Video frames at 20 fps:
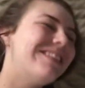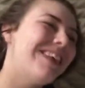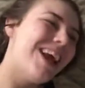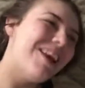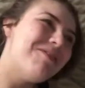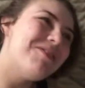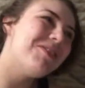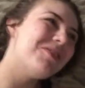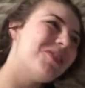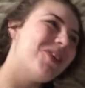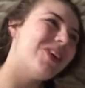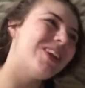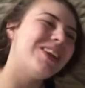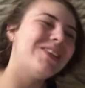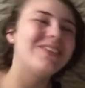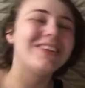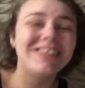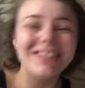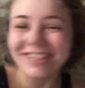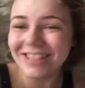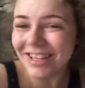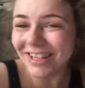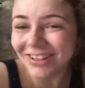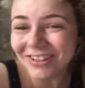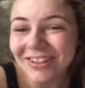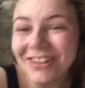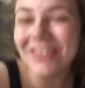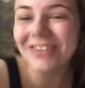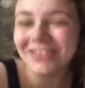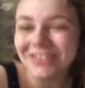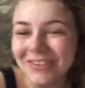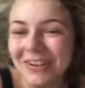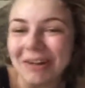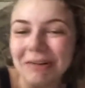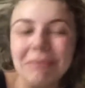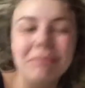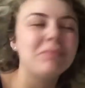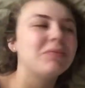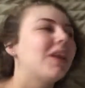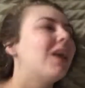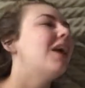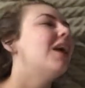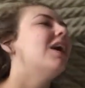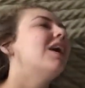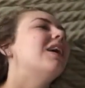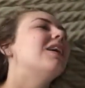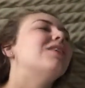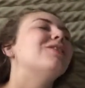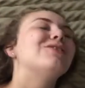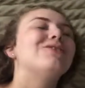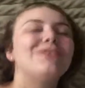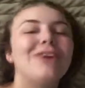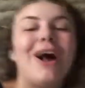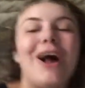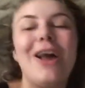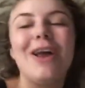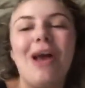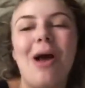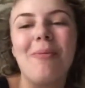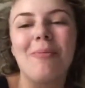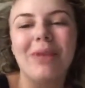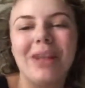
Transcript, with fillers: time in the morning, which is unusual. So, I'm